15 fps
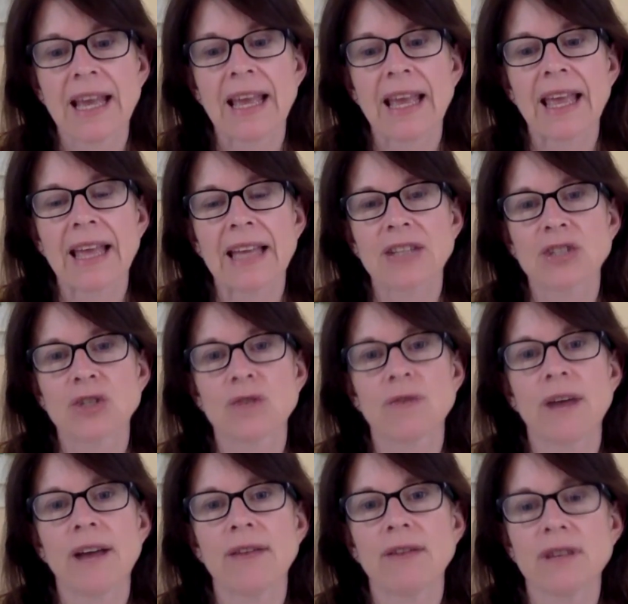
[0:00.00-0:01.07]
and
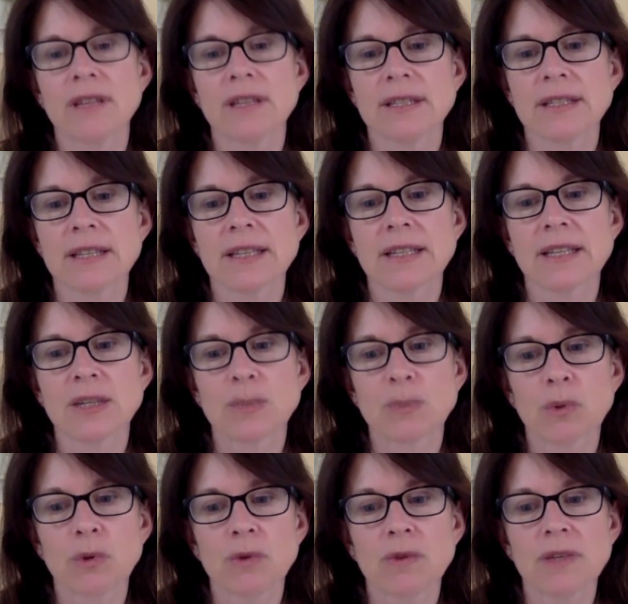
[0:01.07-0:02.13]
survival instinct has
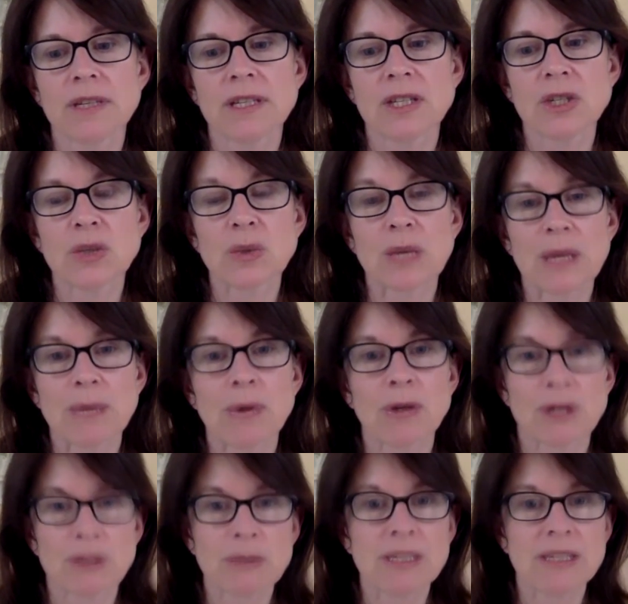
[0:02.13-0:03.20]
proven to keep our
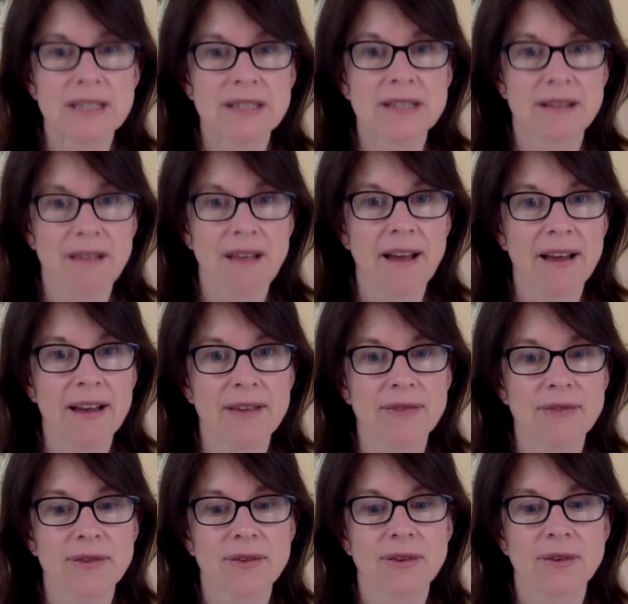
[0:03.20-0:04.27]
species
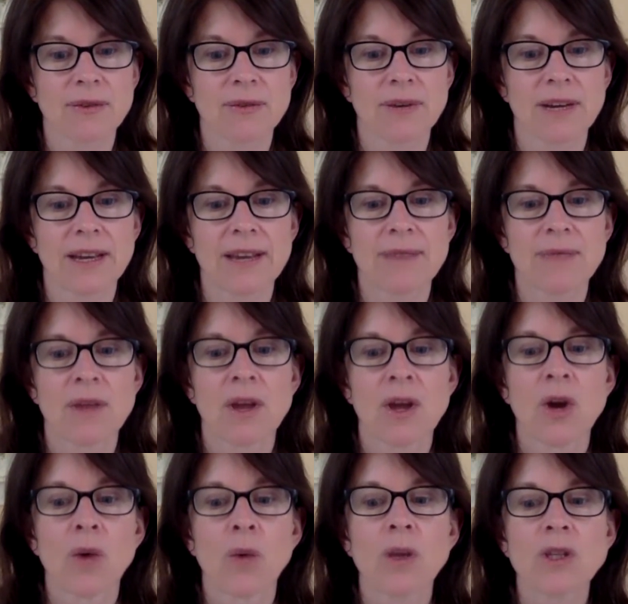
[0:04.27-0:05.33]
alive. Right?
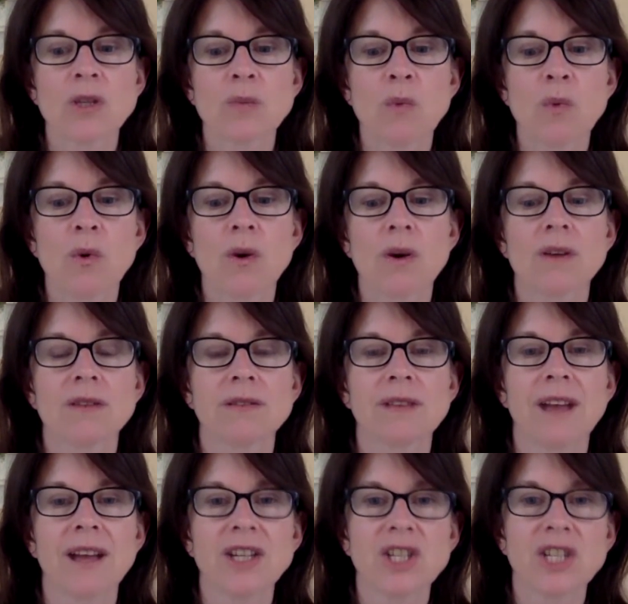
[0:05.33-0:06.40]
What's more,
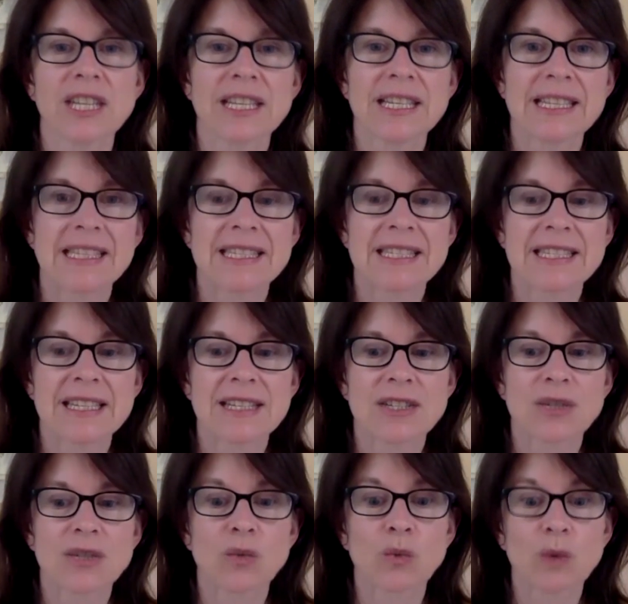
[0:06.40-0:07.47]
logic and
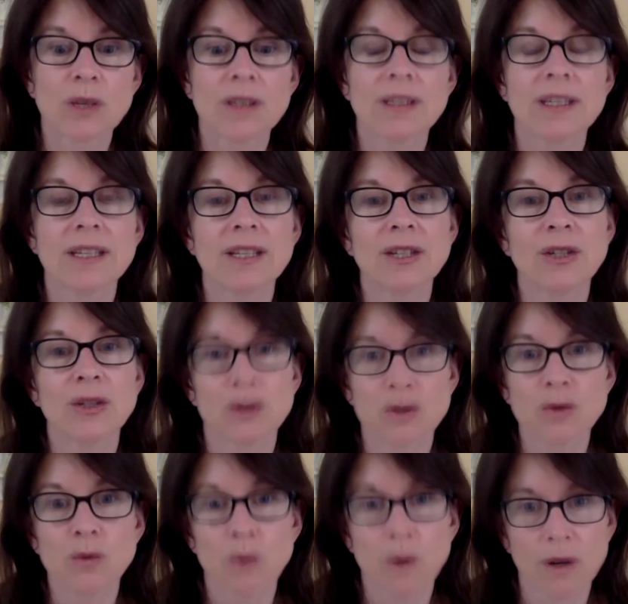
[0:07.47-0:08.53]
instinct really
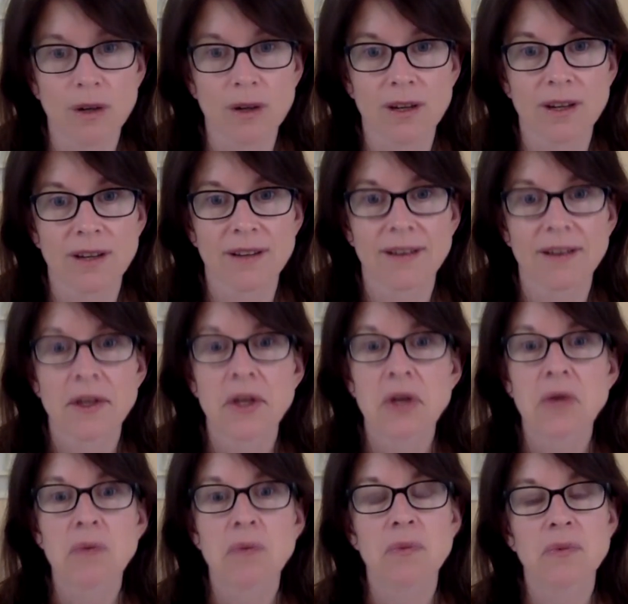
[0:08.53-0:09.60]
do work.
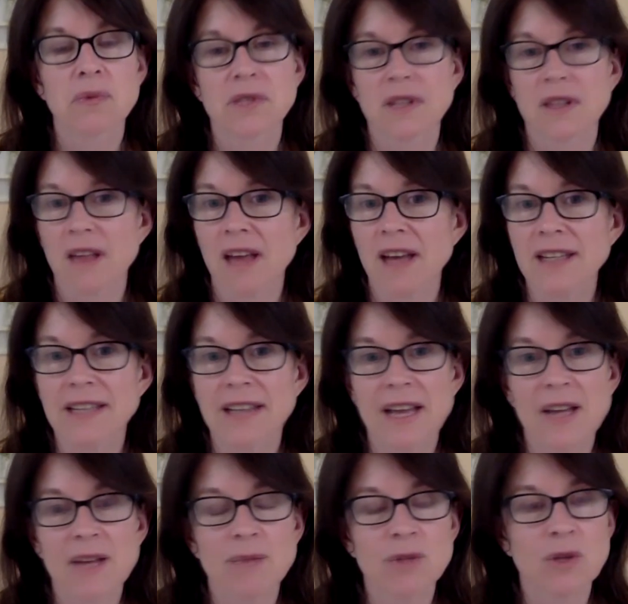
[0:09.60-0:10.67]
So a lot of
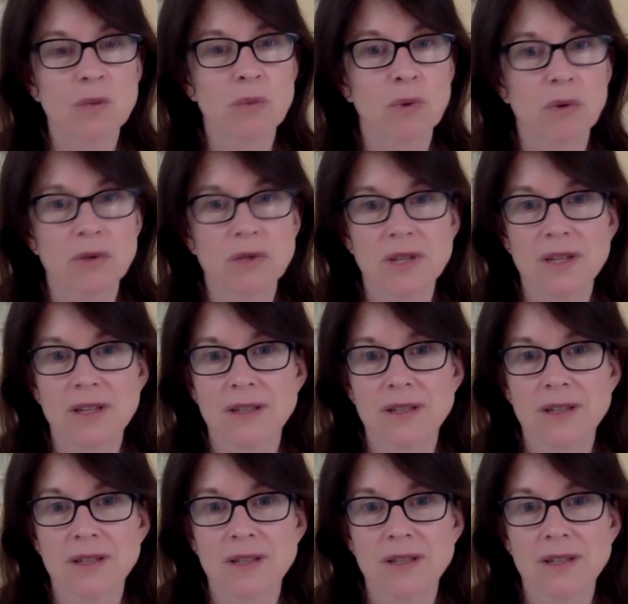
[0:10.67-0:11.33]
times approaching a